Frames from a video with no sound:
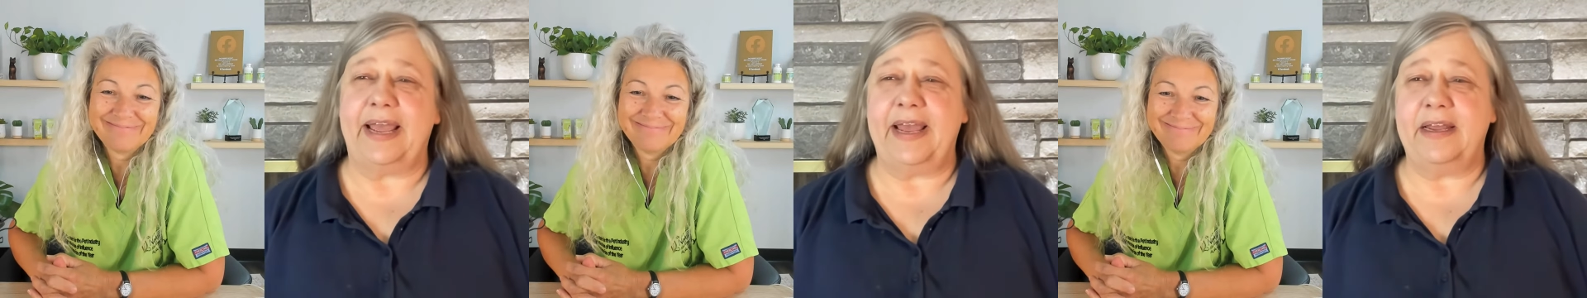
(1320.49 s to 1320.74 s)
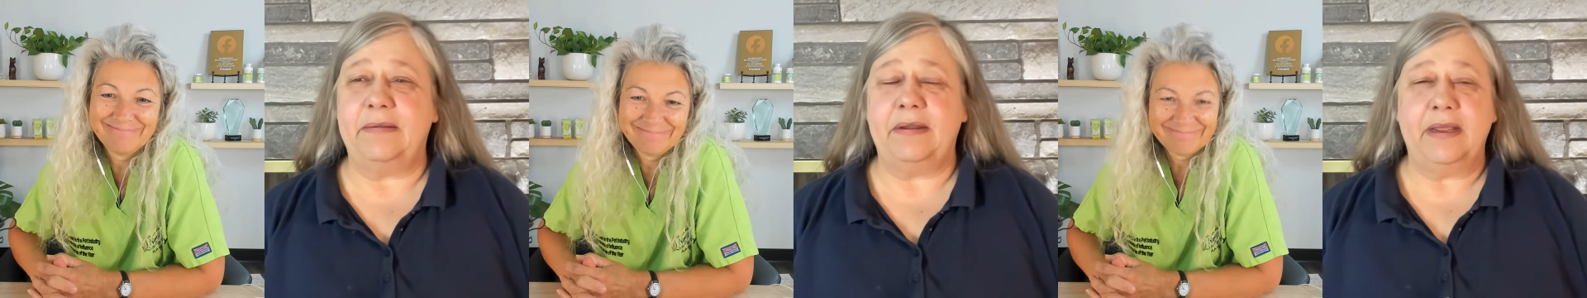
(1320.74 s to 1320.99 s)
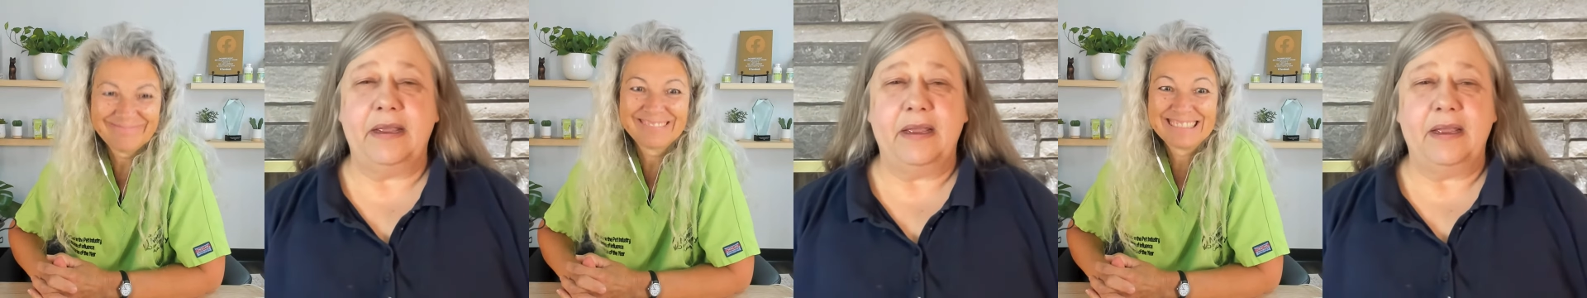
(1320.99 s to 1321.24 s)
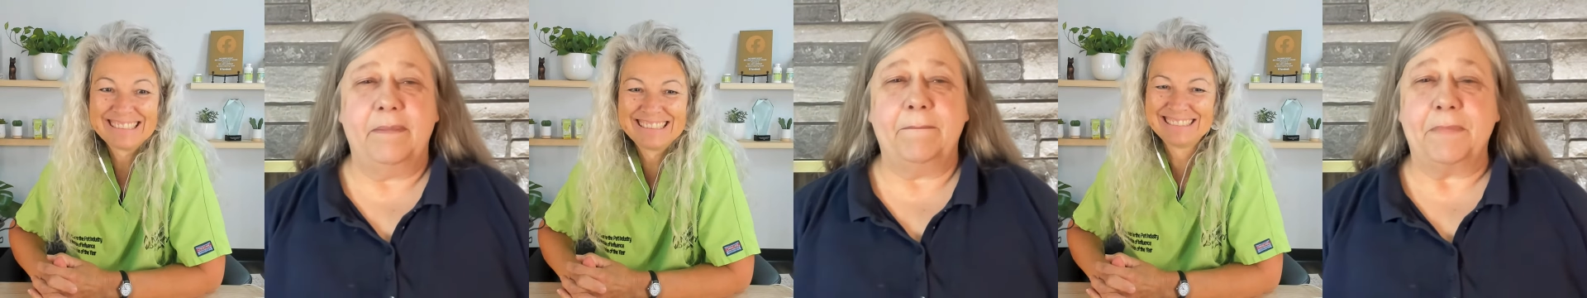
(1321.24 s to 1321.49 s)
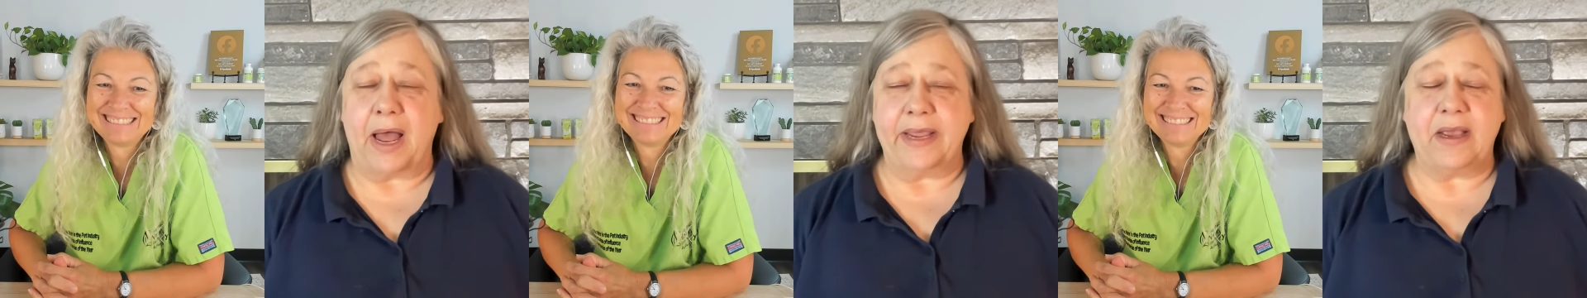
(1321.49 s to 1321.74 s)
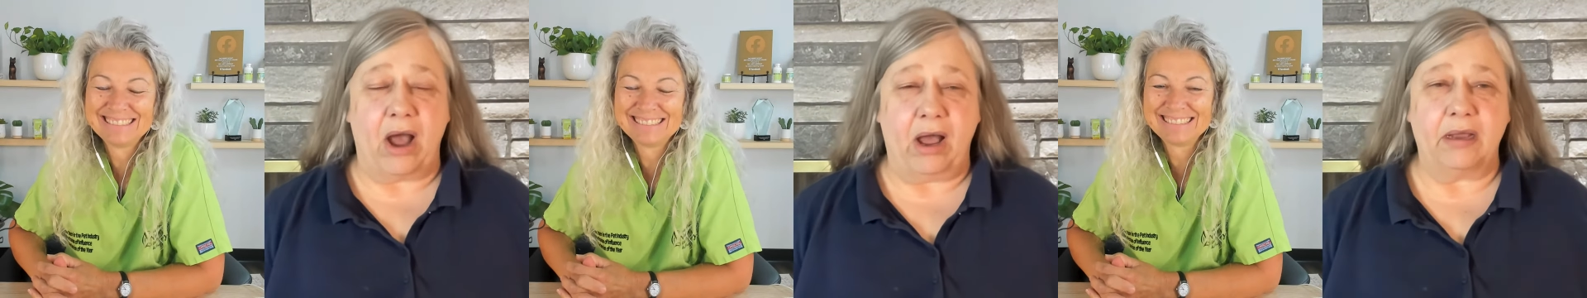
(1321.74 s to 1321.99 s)
Speaker 1: And my
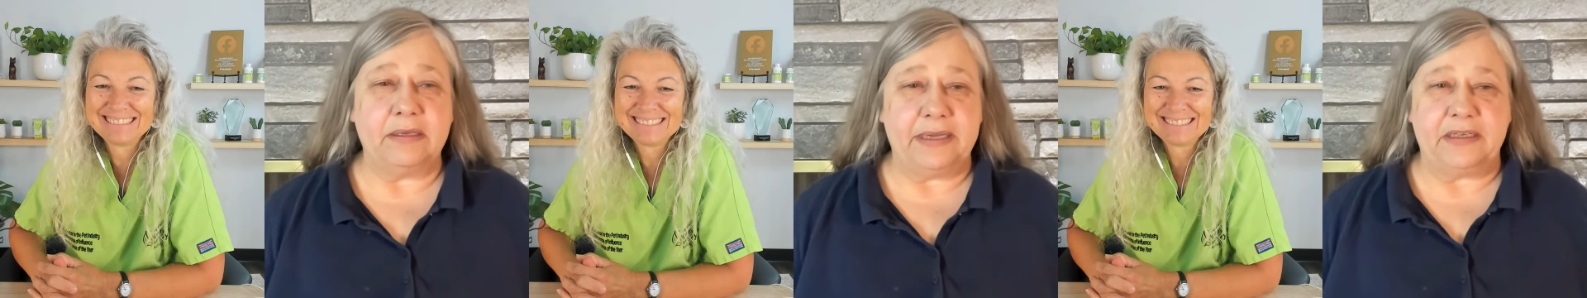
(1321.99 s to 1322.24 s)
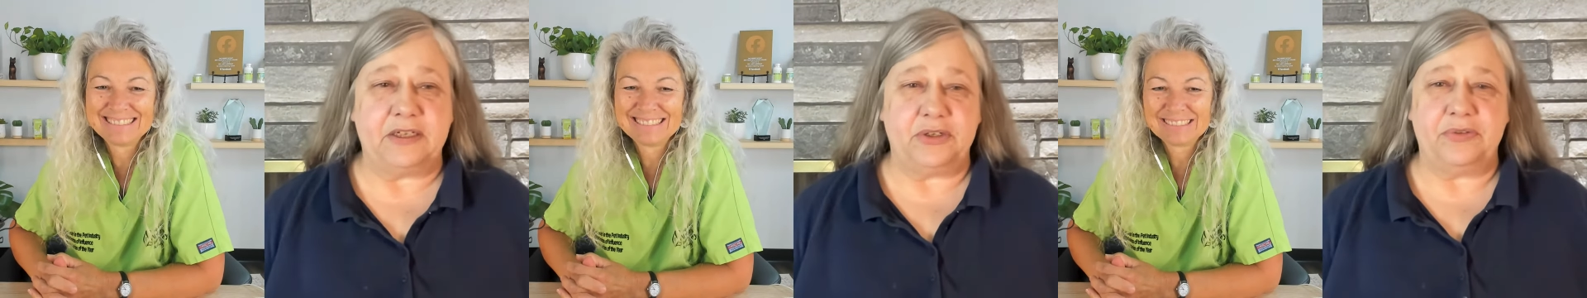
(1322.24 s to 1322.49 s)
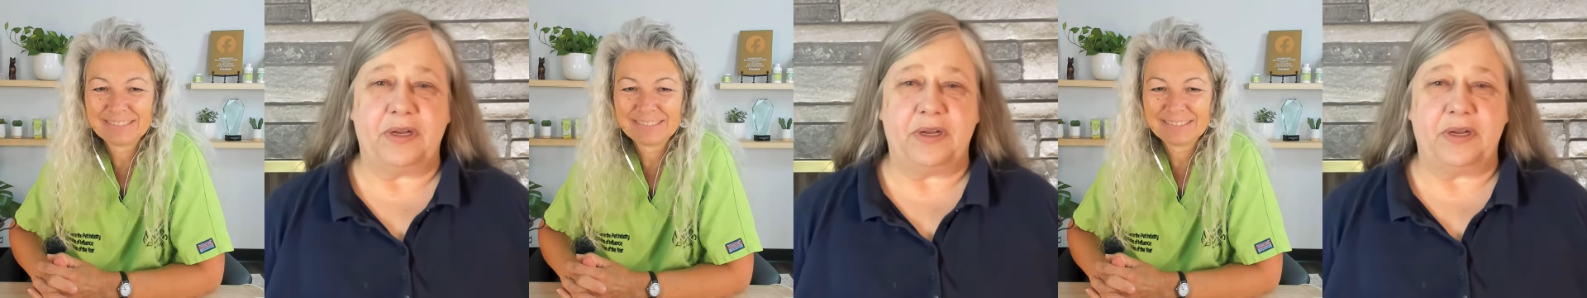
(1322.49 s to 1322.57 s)
colleagues do